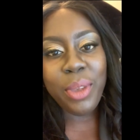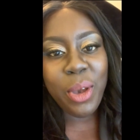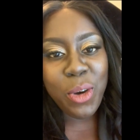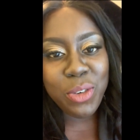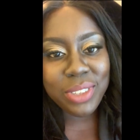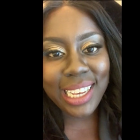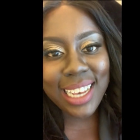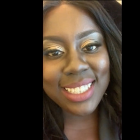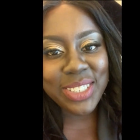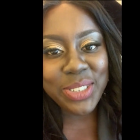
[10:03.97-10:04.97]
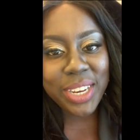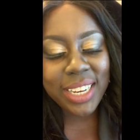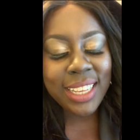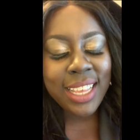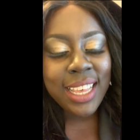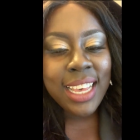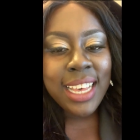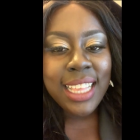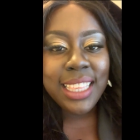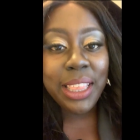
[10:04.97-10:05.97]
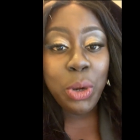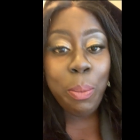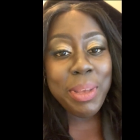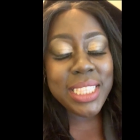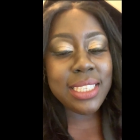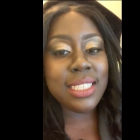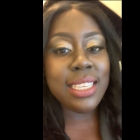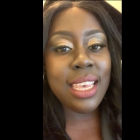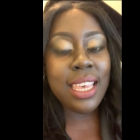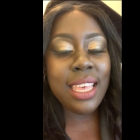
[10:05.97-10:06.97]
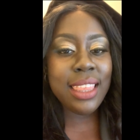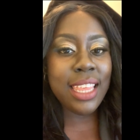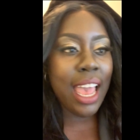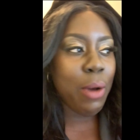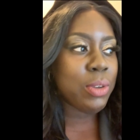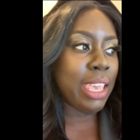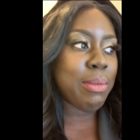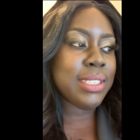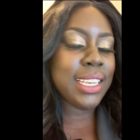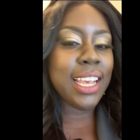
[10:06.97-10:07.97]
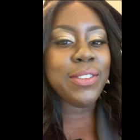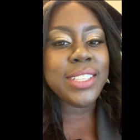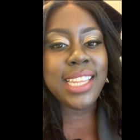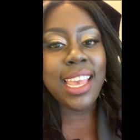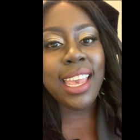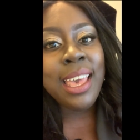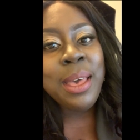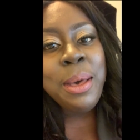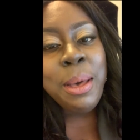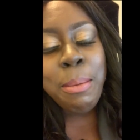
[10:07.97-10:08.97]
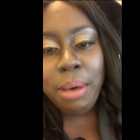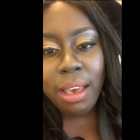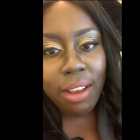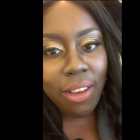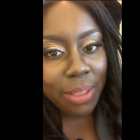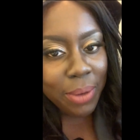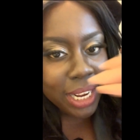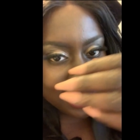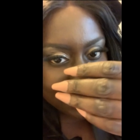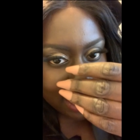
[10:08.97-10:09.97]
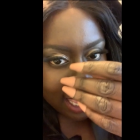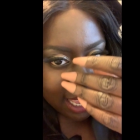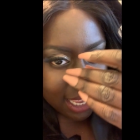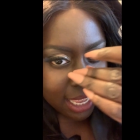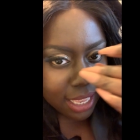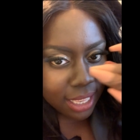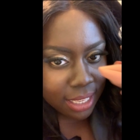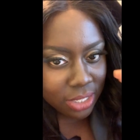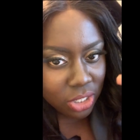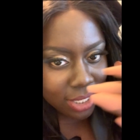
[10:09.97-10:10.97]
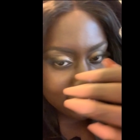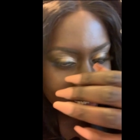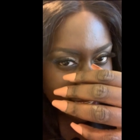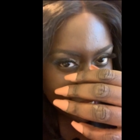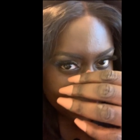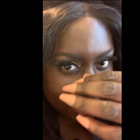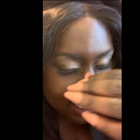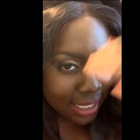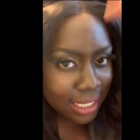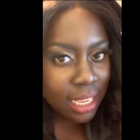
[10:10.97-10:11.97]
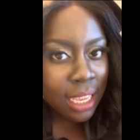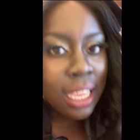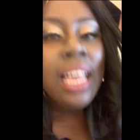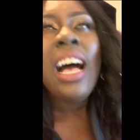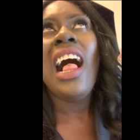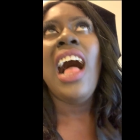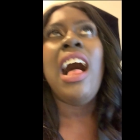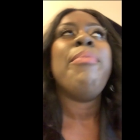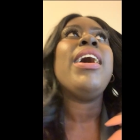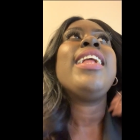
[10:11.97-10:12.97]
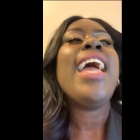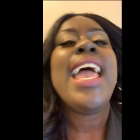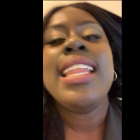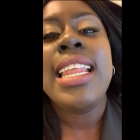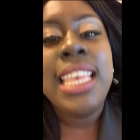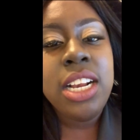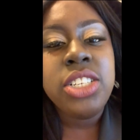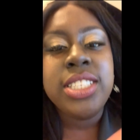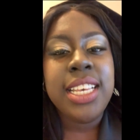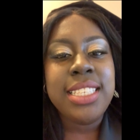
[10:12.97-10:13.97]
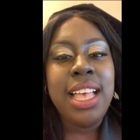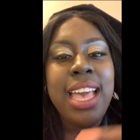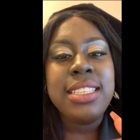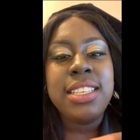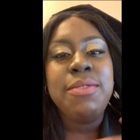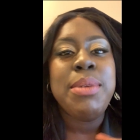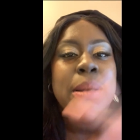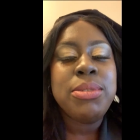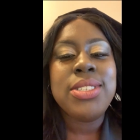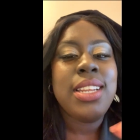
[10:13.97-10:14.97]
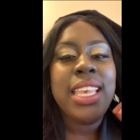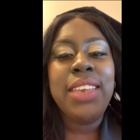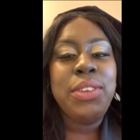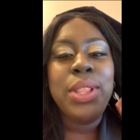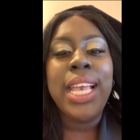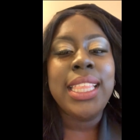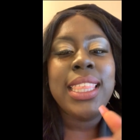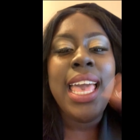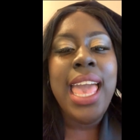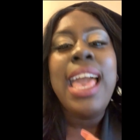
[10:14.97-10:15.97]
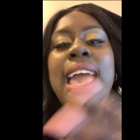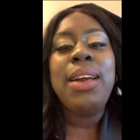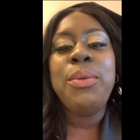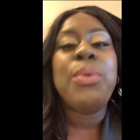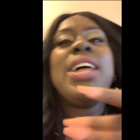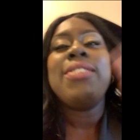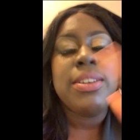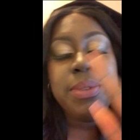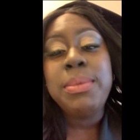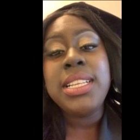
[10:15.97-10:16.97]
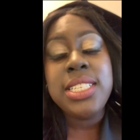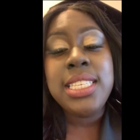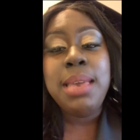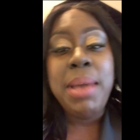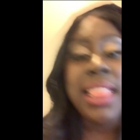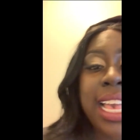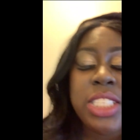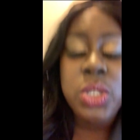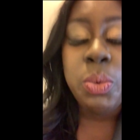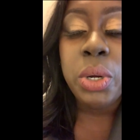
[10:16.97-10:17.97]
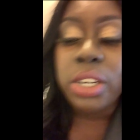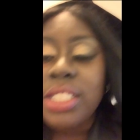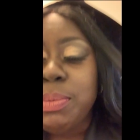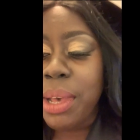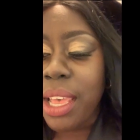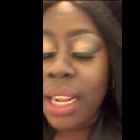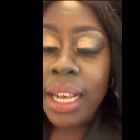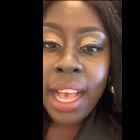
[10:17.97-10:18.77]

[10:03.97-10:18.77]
hopefully you guys enjoyed the little bits that I was able to get for today. But all I wanted to say, just in case, I'm not gonna end it here just in case I'll add stuff, but I'm just gonna give you like the, whatever. I'm gonna just say my last two words, but